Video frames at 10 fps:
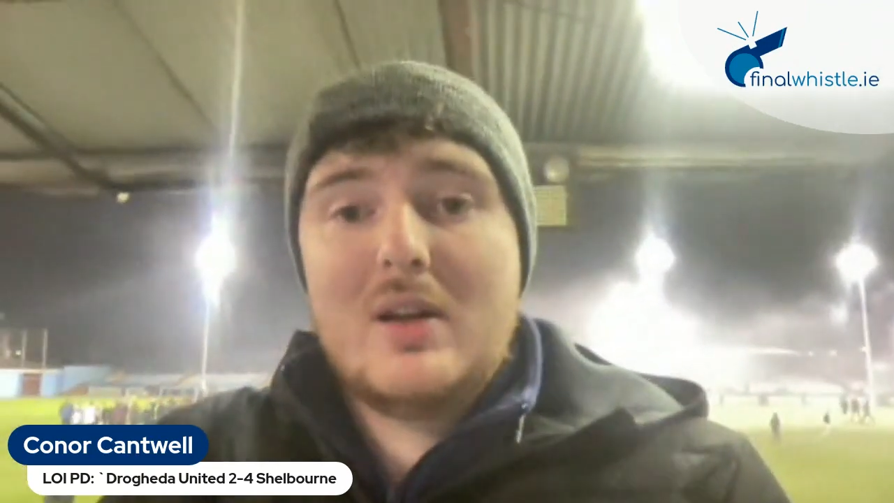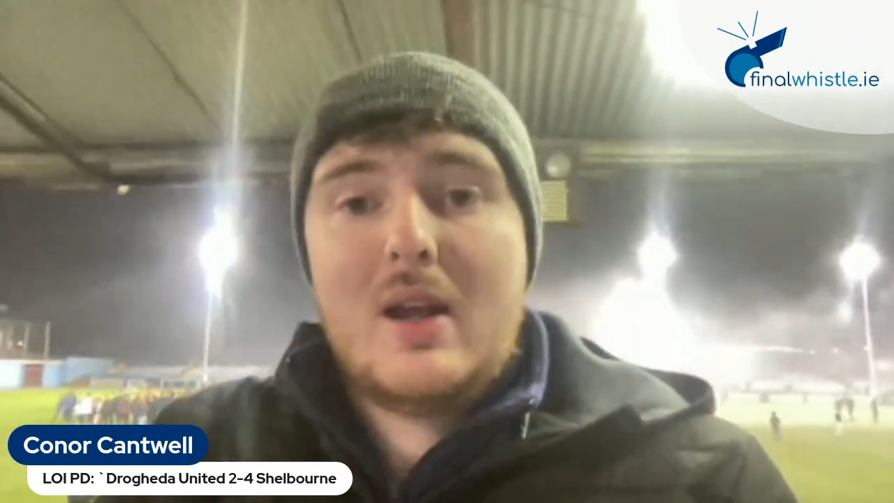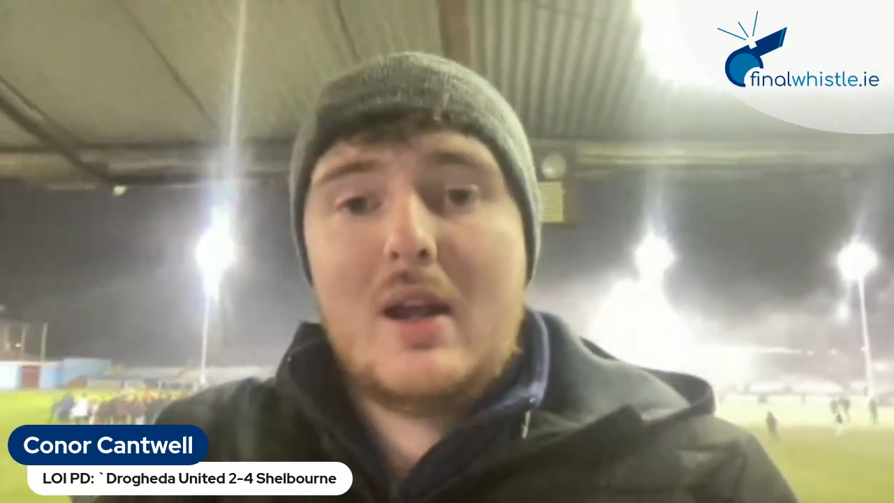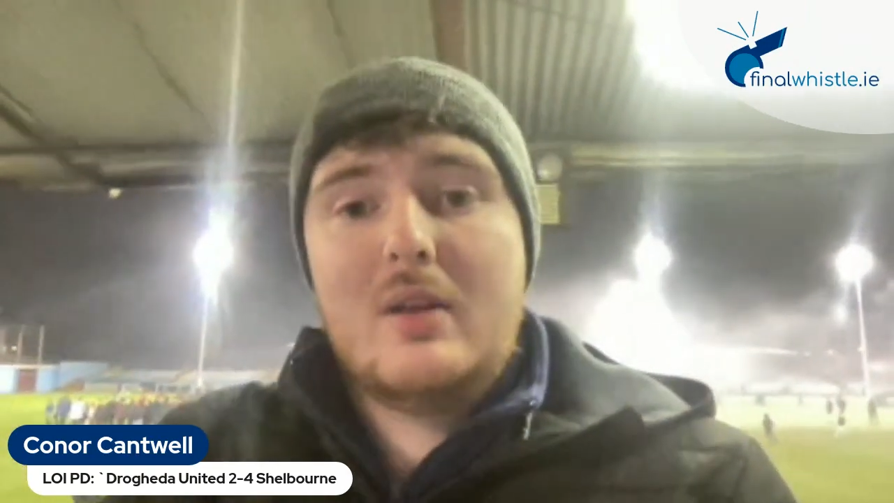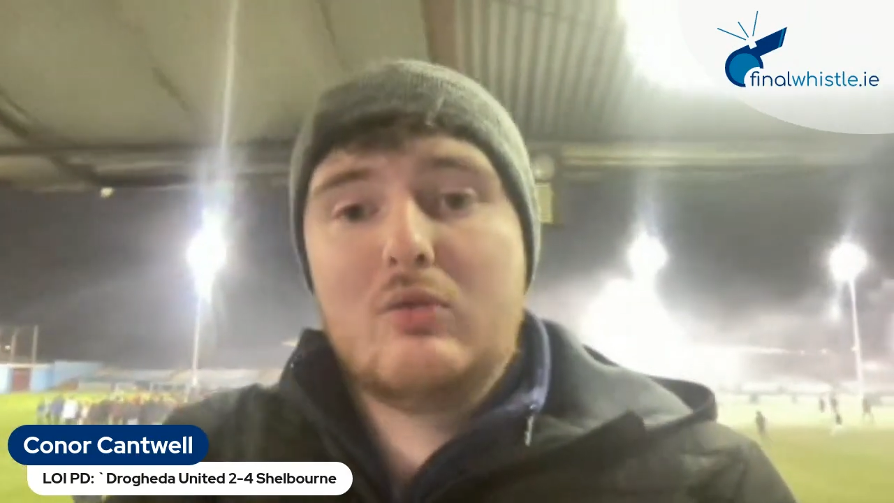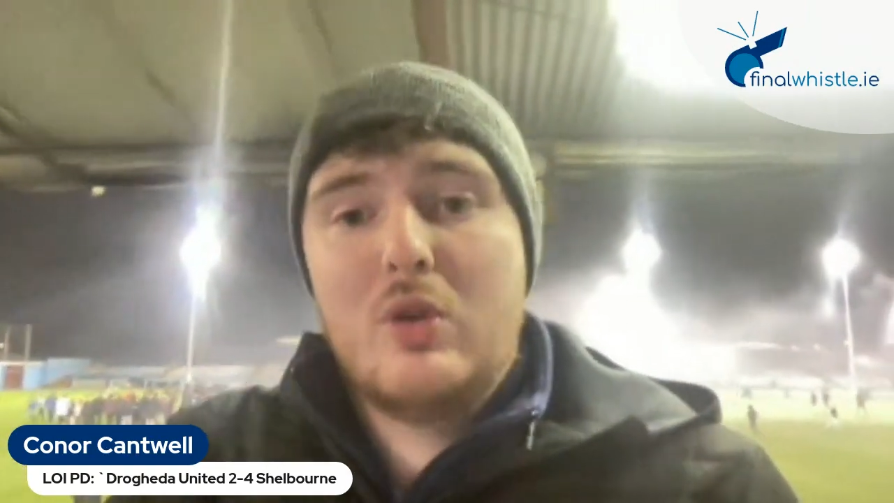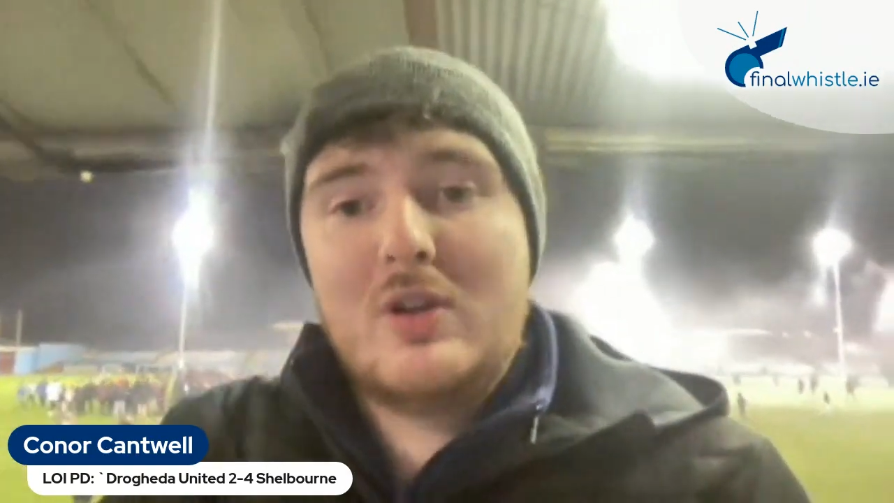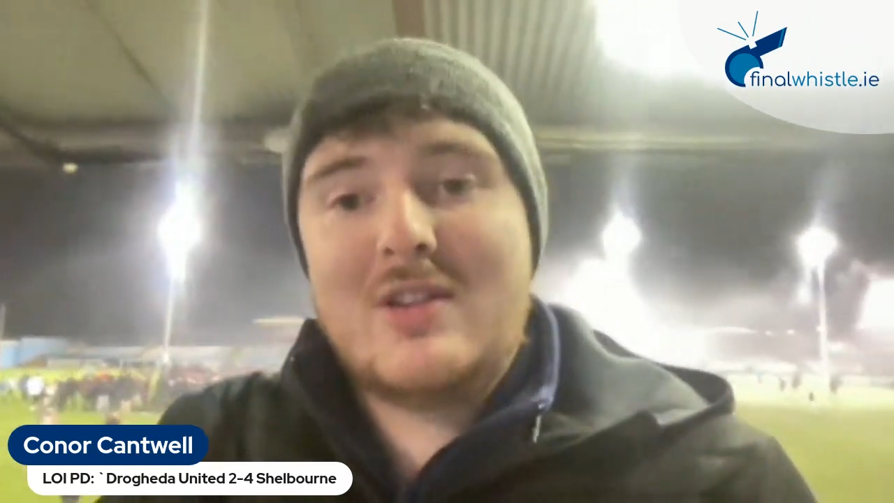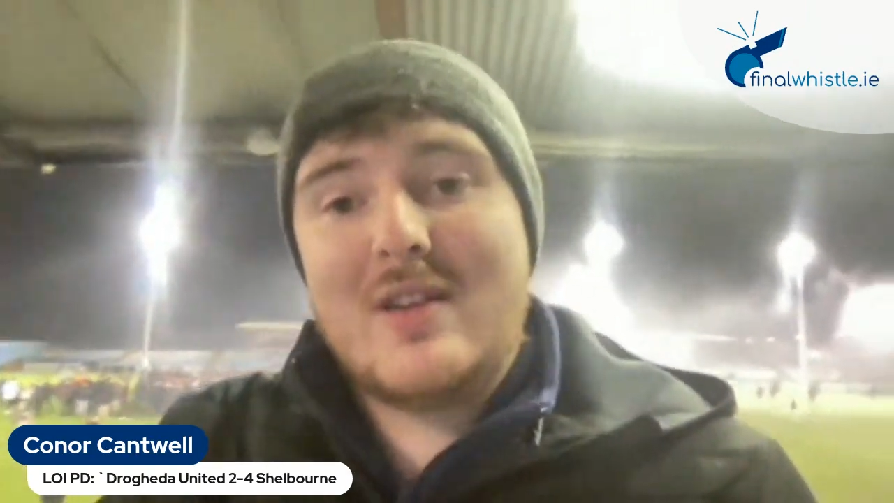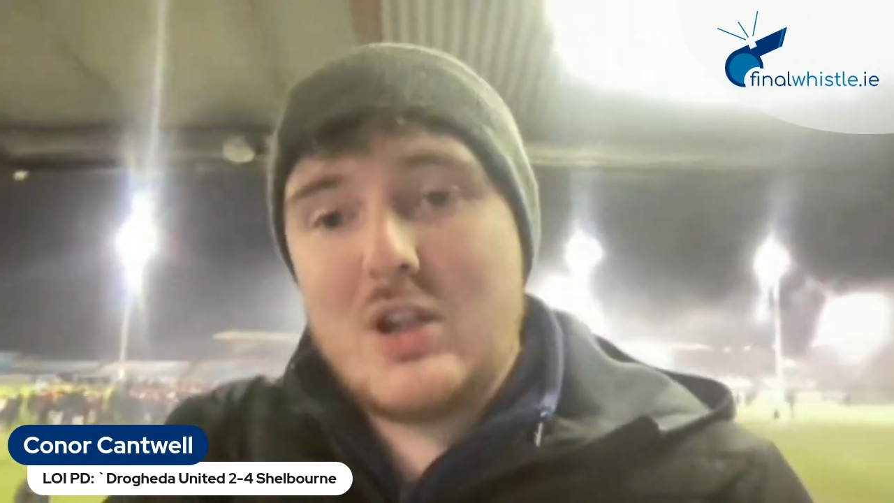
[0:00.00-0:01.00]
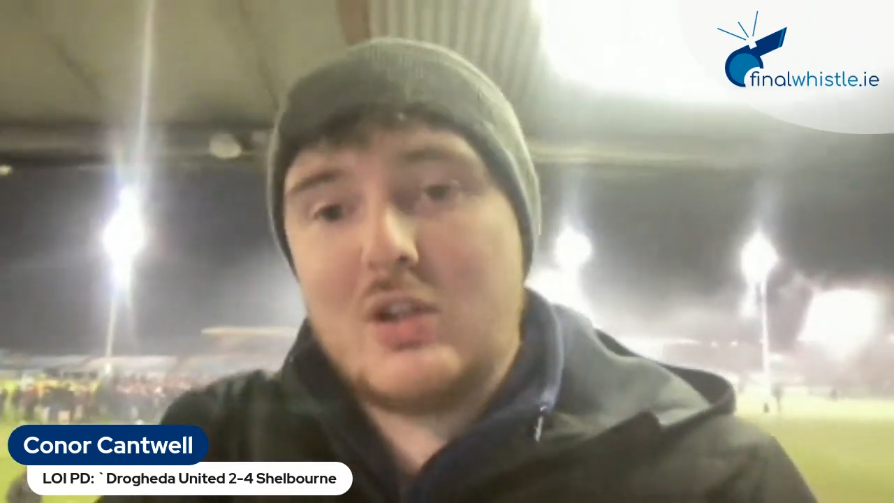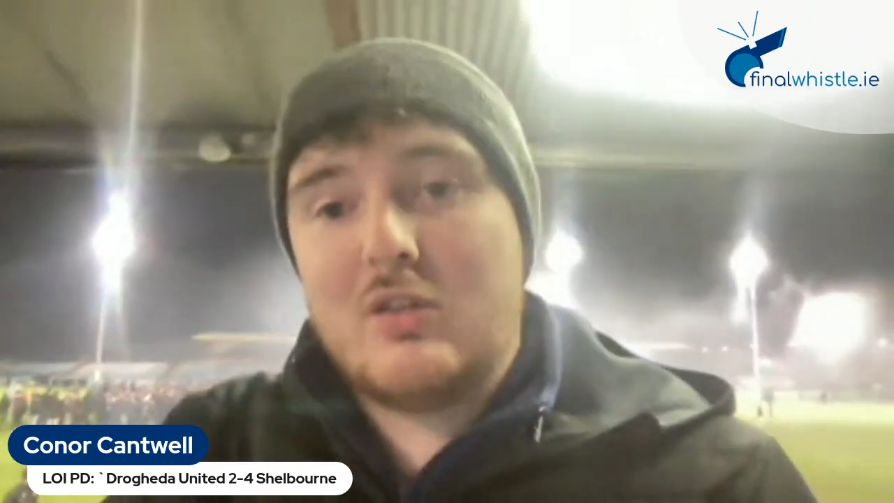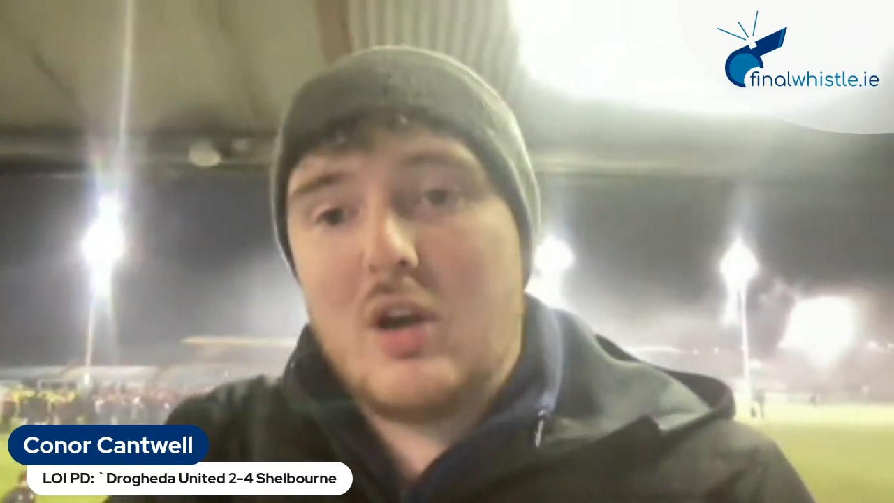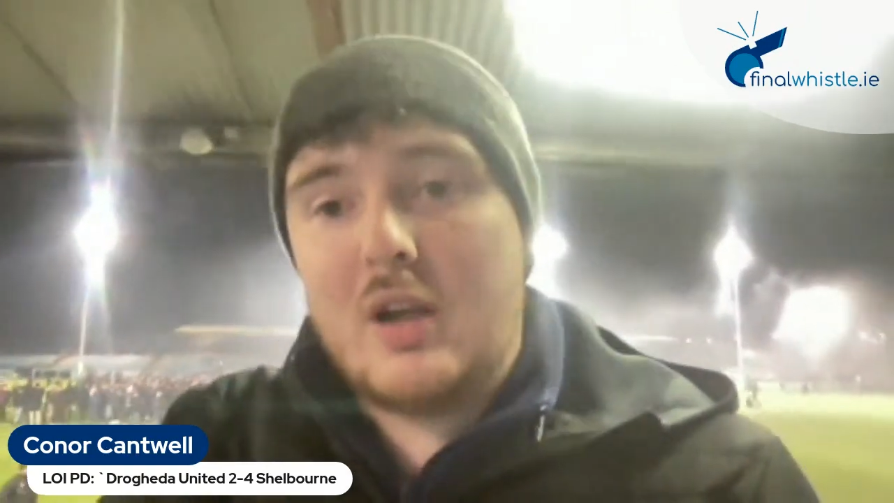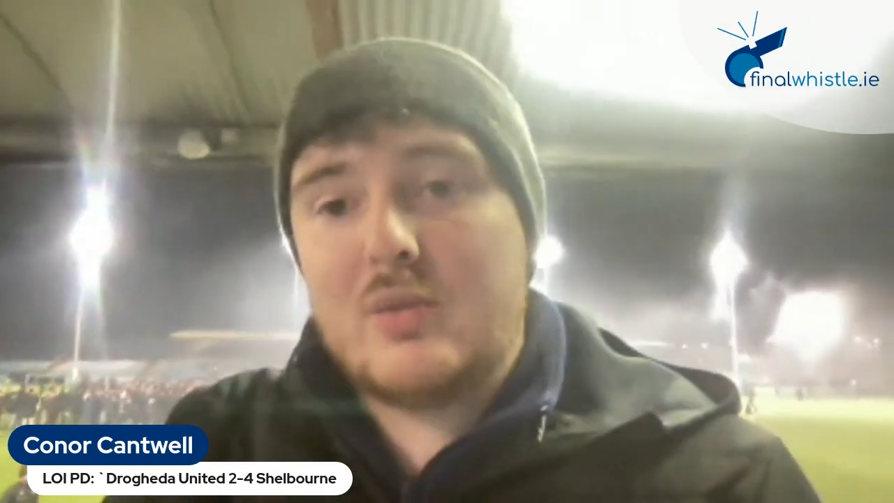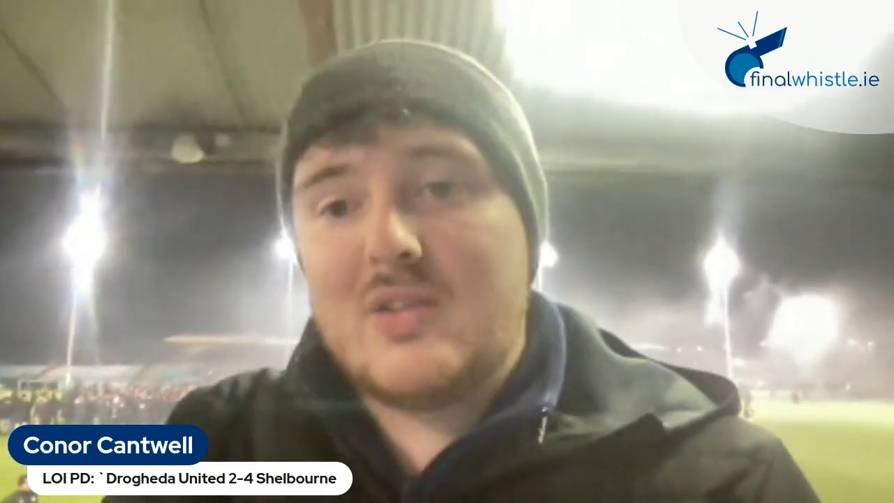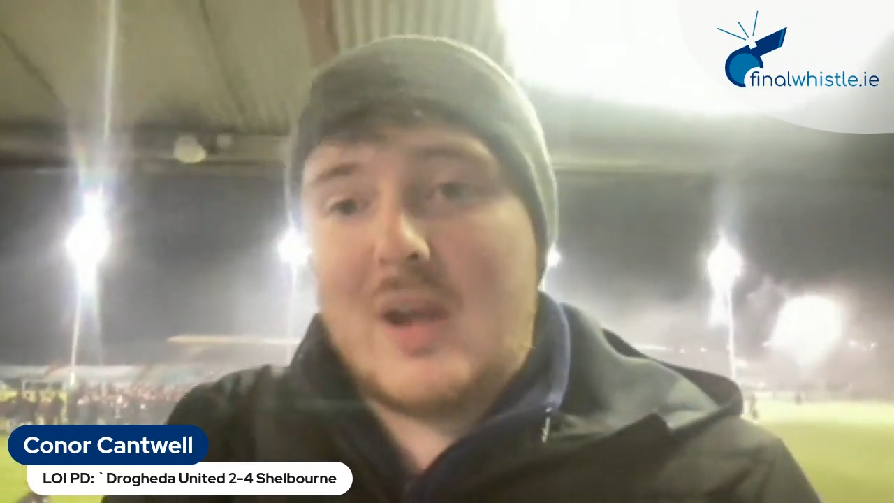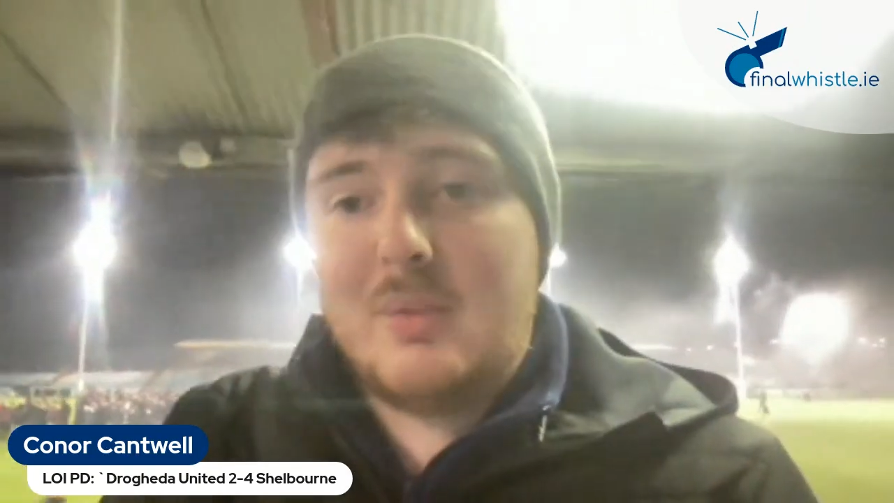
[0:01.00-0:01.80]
Rooney's initial cross was able to